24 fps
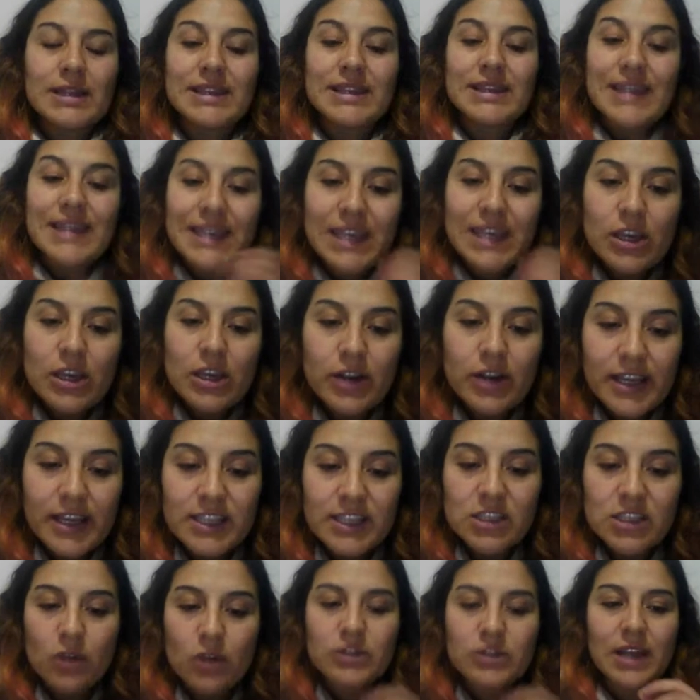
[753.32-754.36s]
Here he
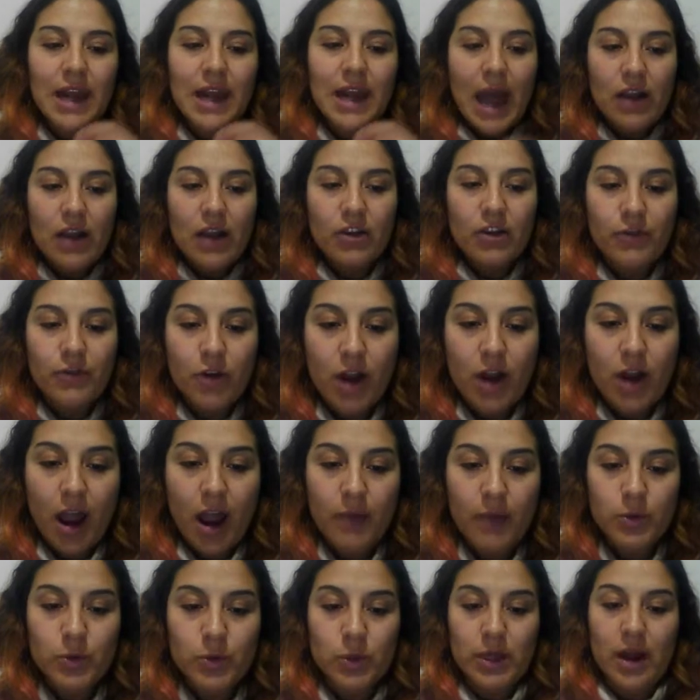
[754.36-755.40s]
saw the lack of
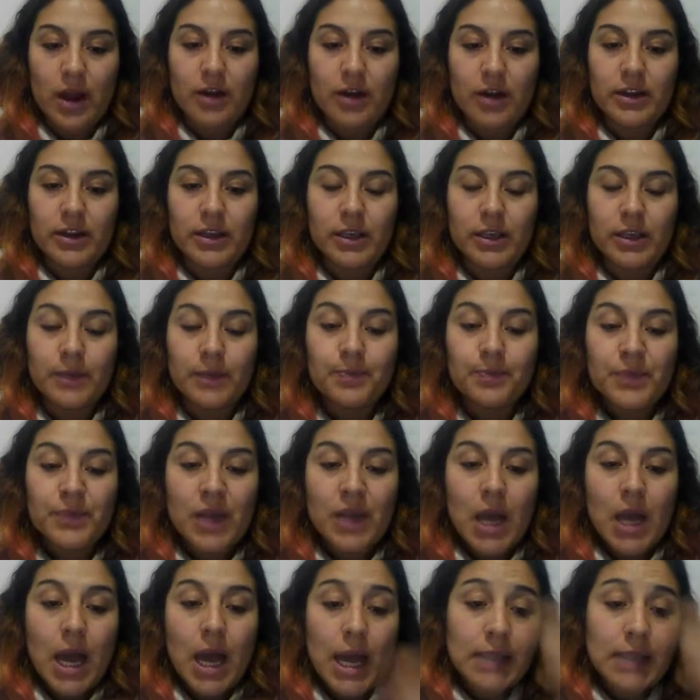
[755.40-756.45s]
vocabulary
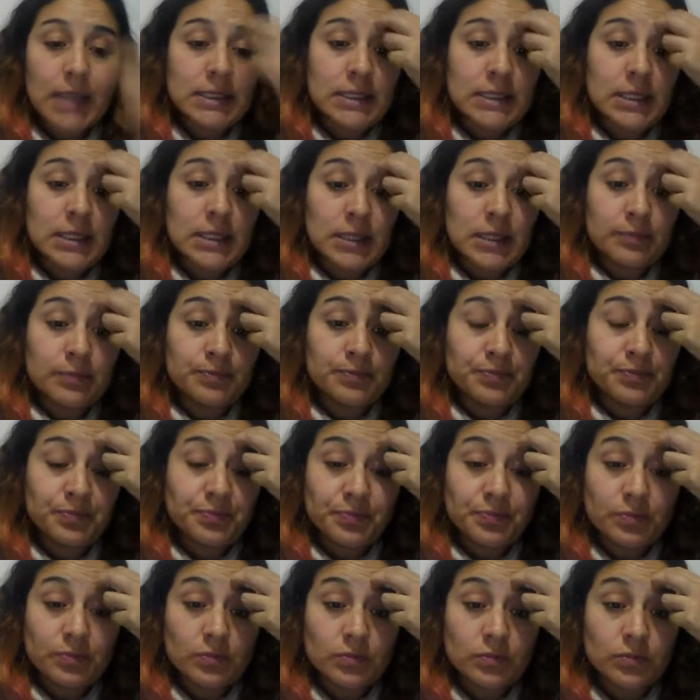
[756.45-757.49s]
and
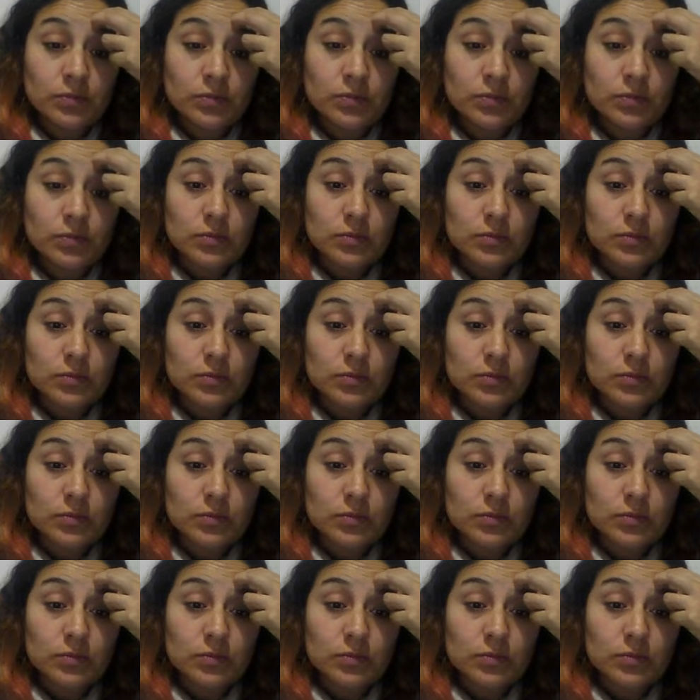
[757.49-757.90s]
the